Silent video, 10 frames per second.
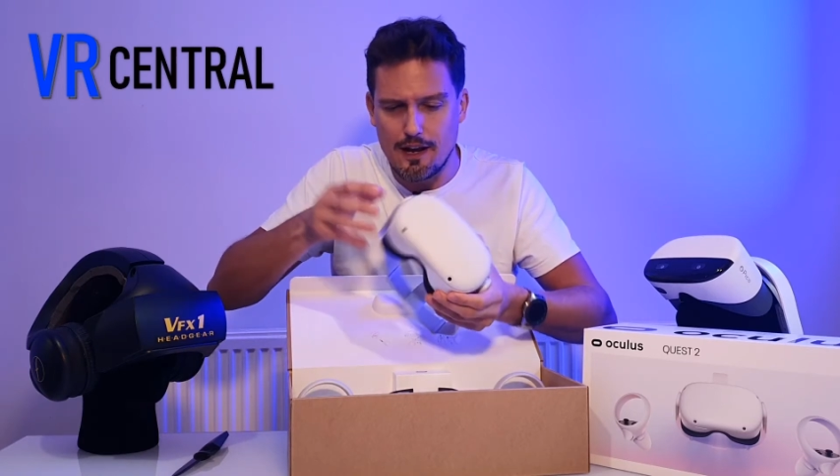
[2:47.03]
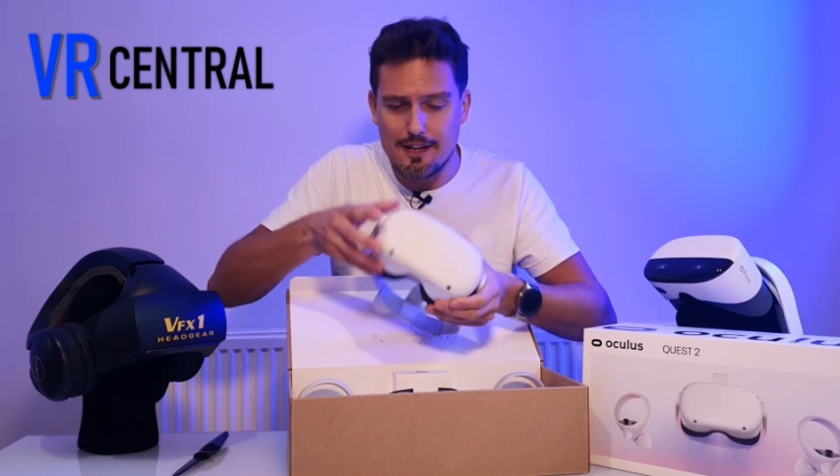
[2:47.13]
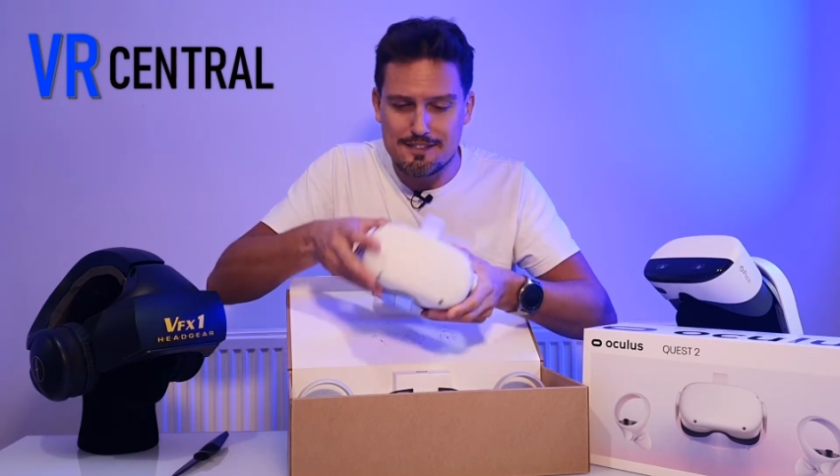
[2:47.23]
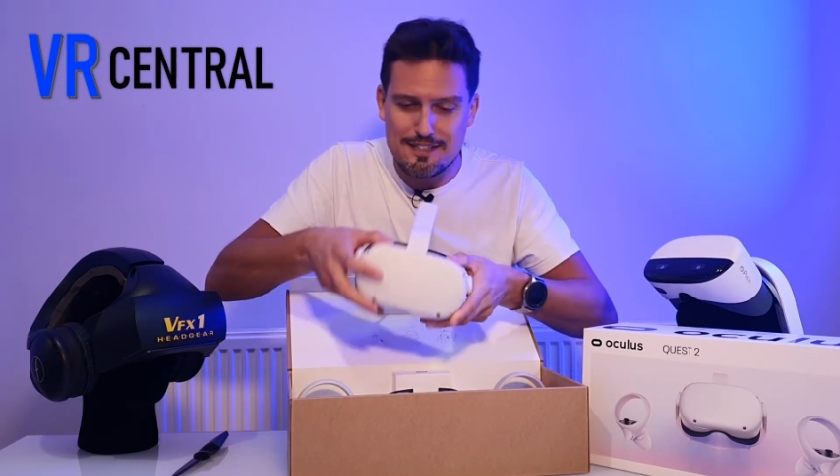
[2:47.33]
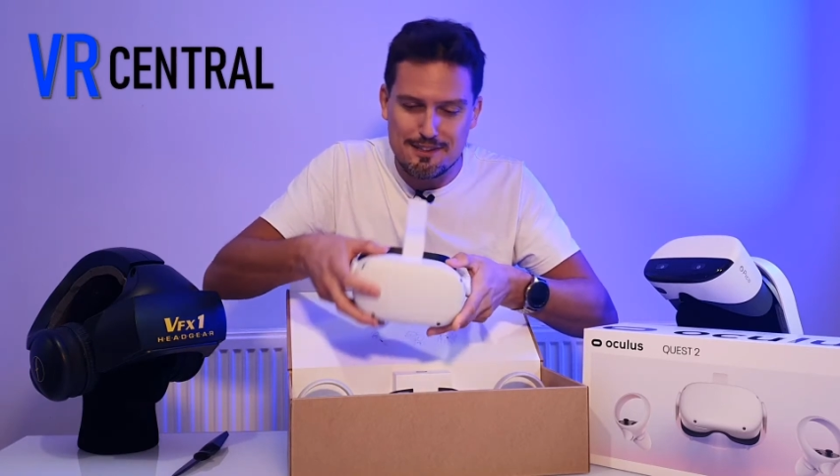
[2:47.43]
I
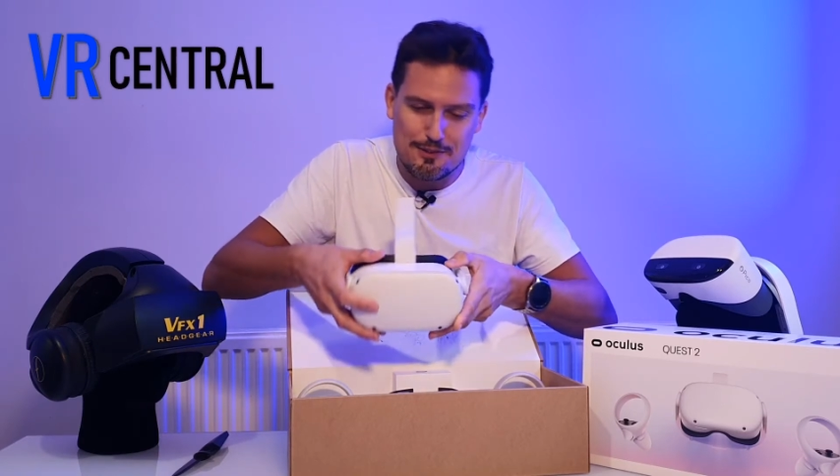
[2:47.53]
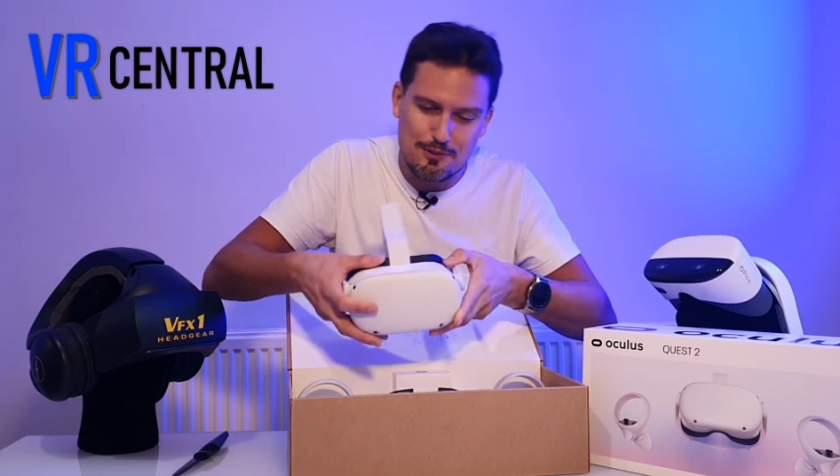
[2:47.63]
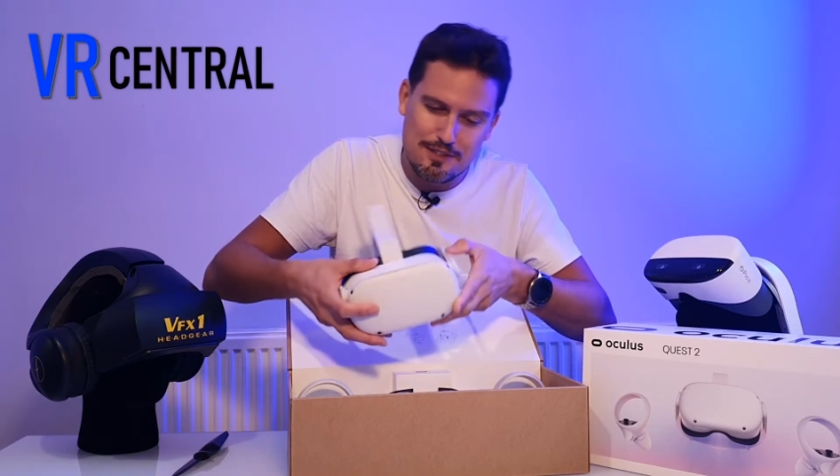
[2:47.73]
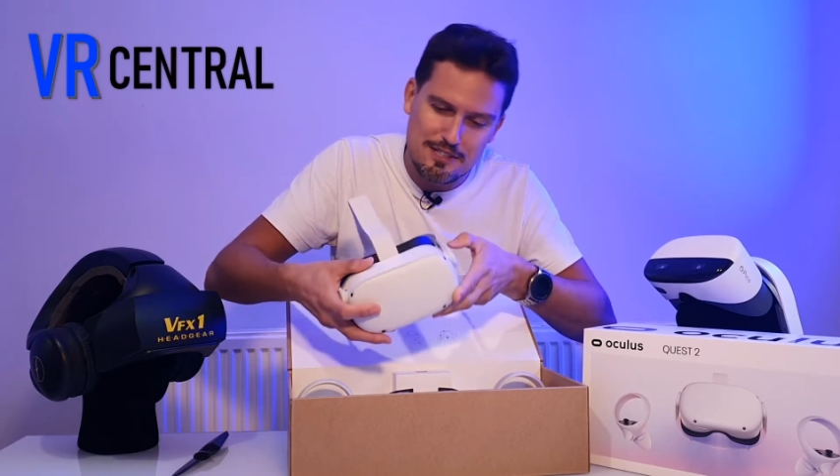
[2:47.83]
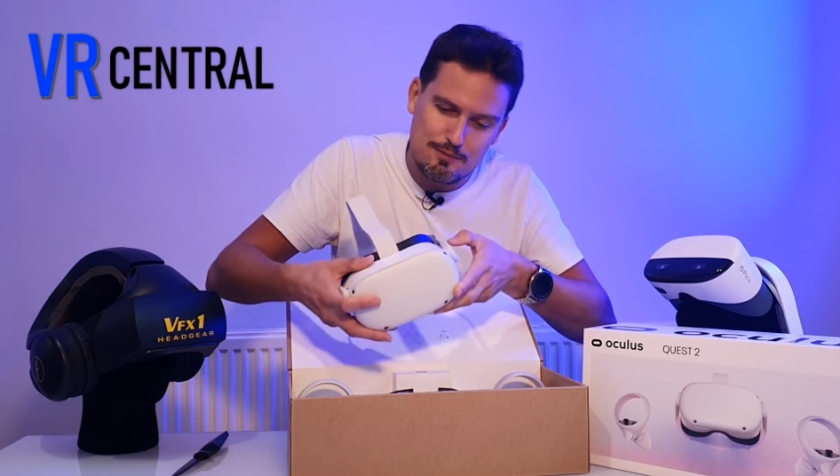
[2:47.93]
actually
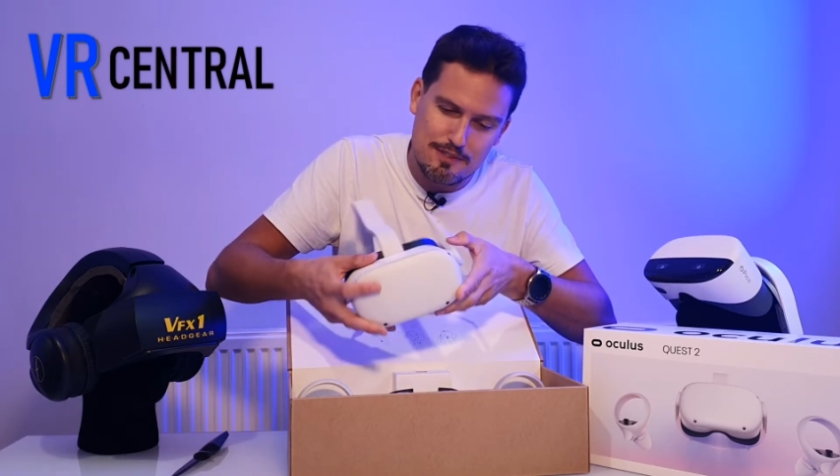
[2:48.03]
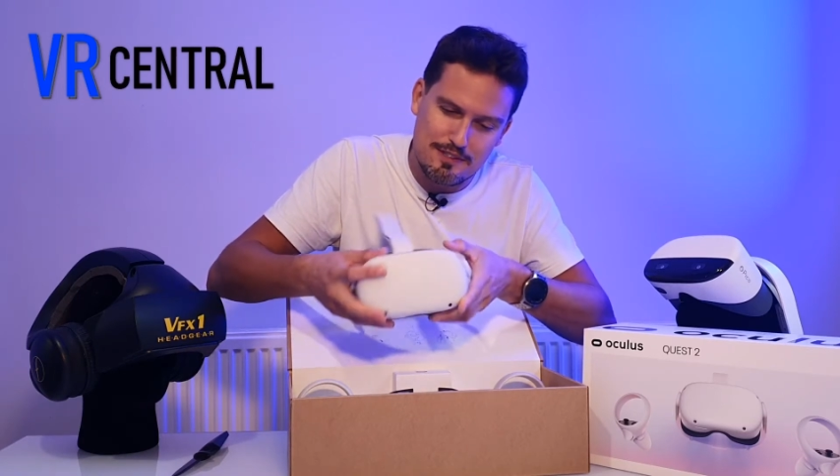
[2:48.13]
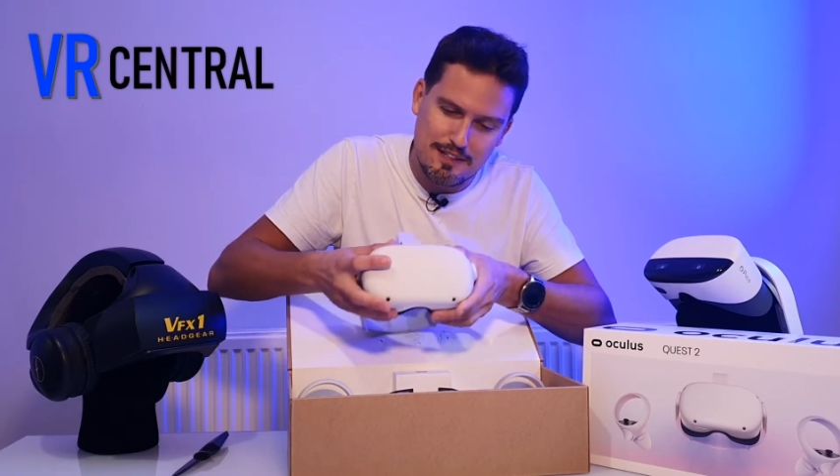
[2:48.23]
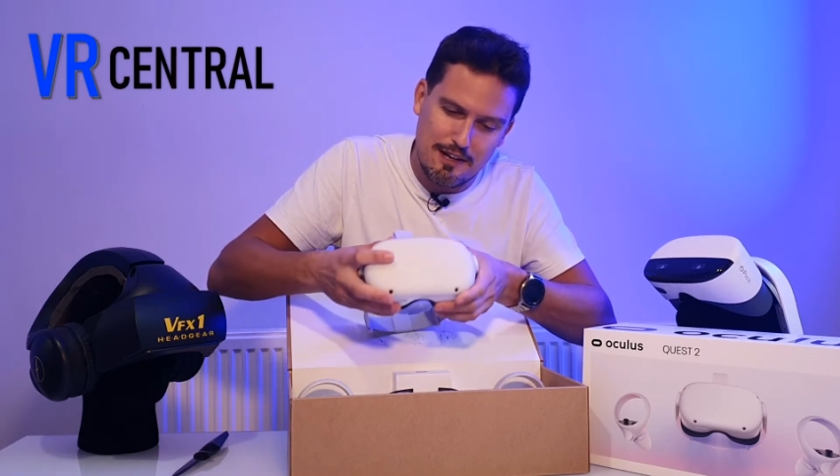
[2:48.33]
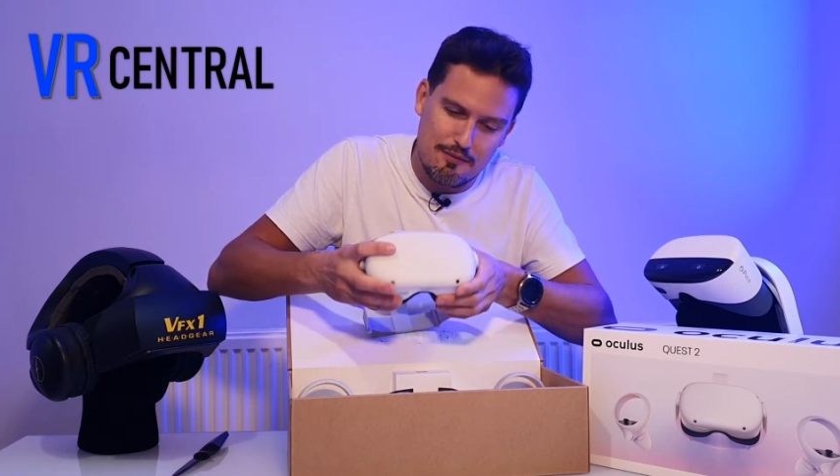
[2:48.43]
thought this
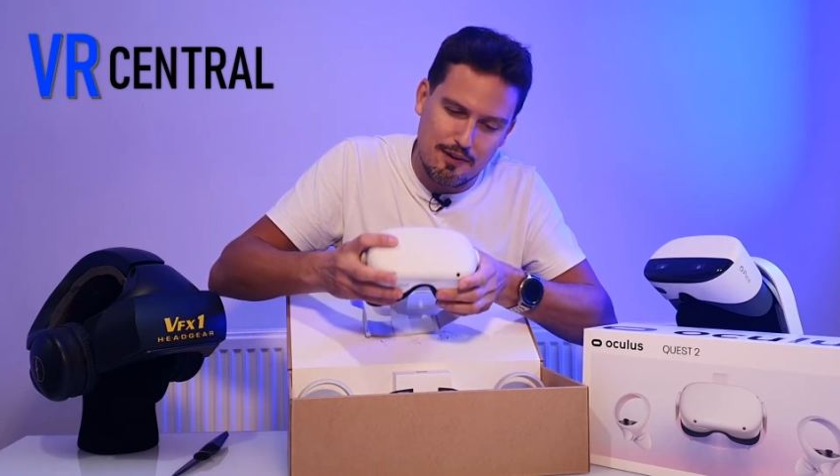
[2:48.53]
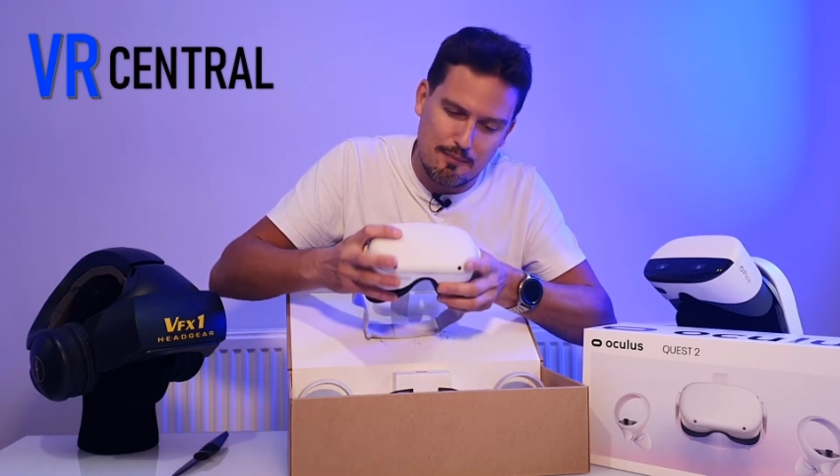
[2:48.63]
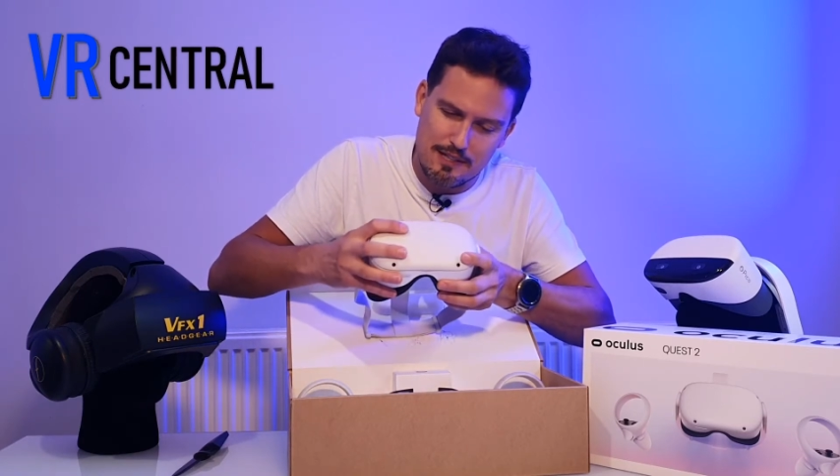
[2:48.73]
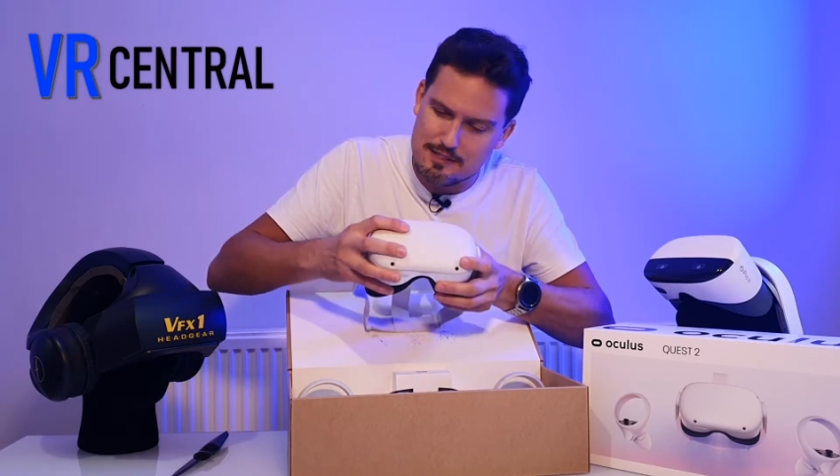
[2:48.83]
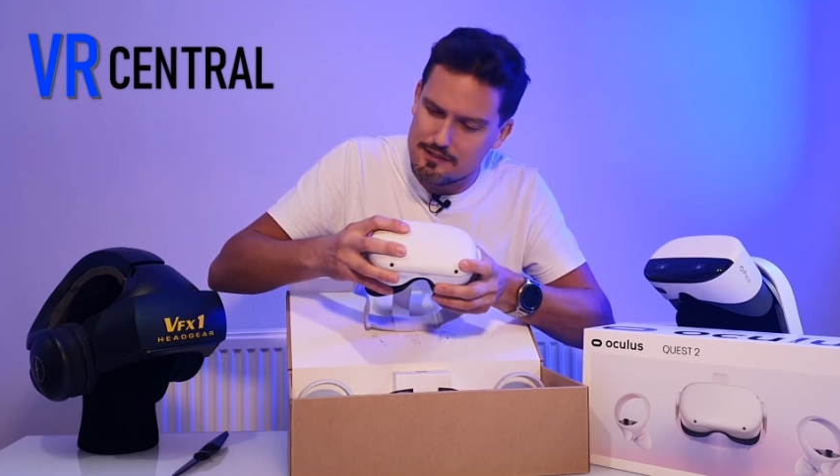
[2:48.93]
was the covering,
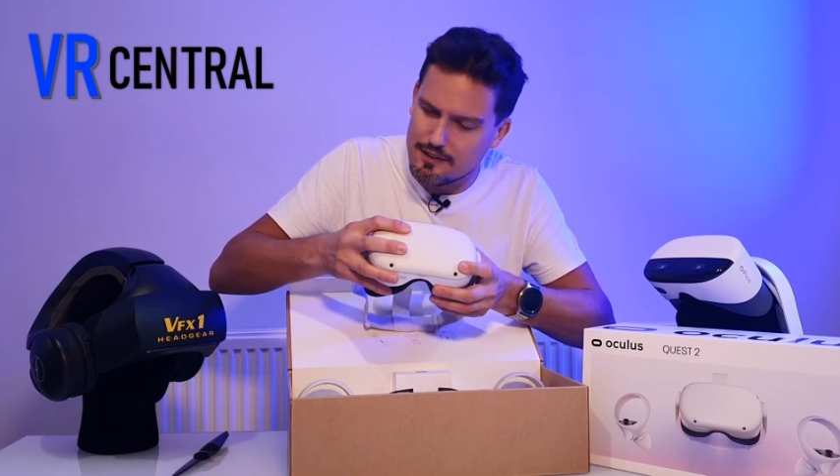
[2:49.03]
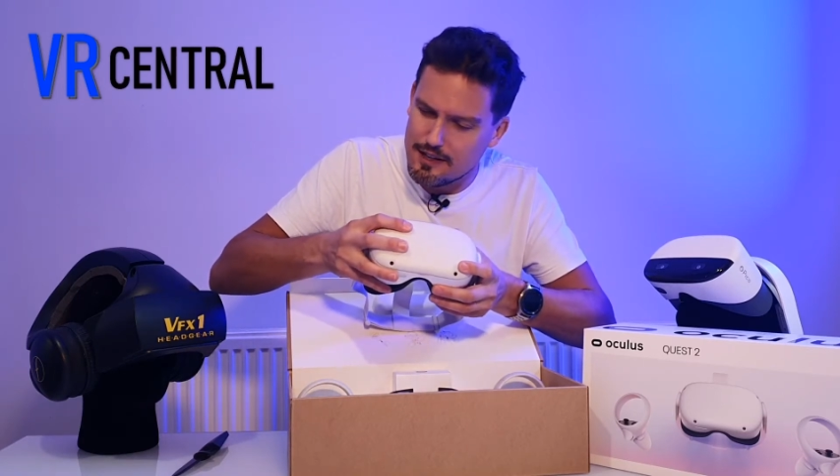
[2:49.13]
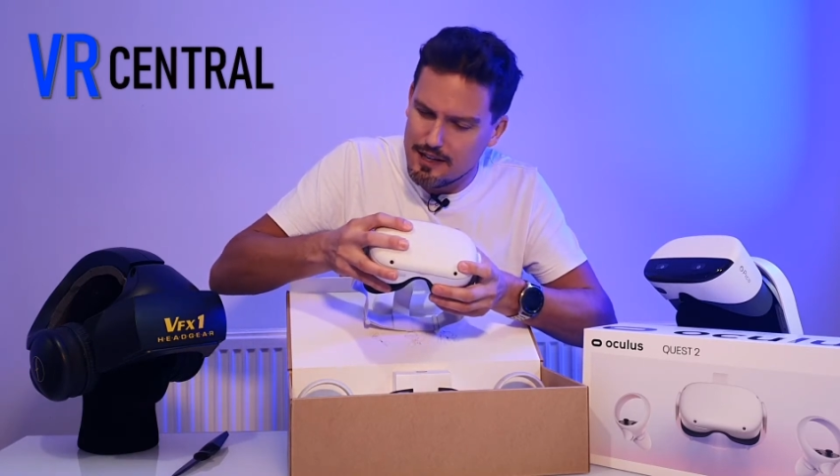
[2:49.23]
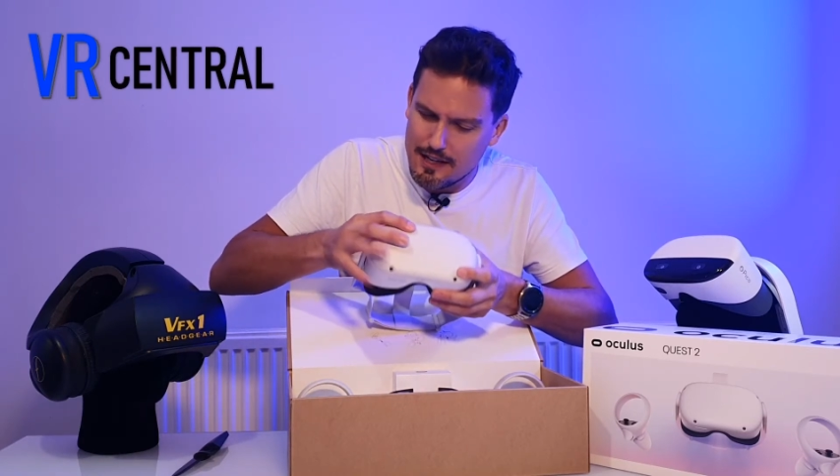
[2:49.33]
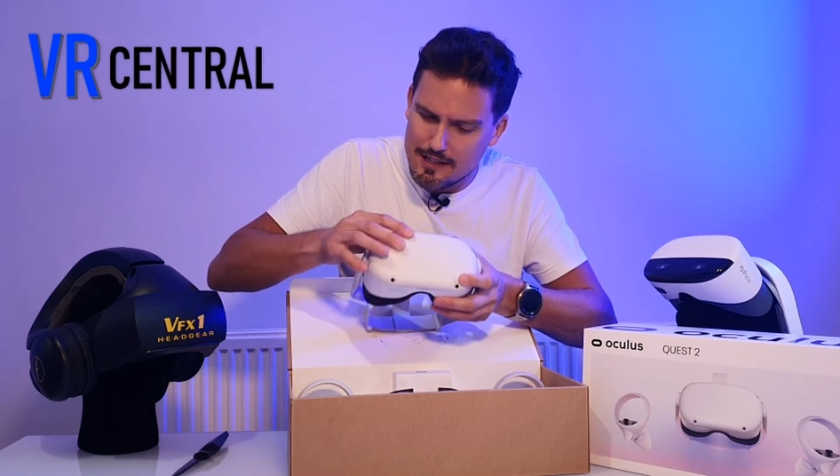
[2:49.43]
but it's not.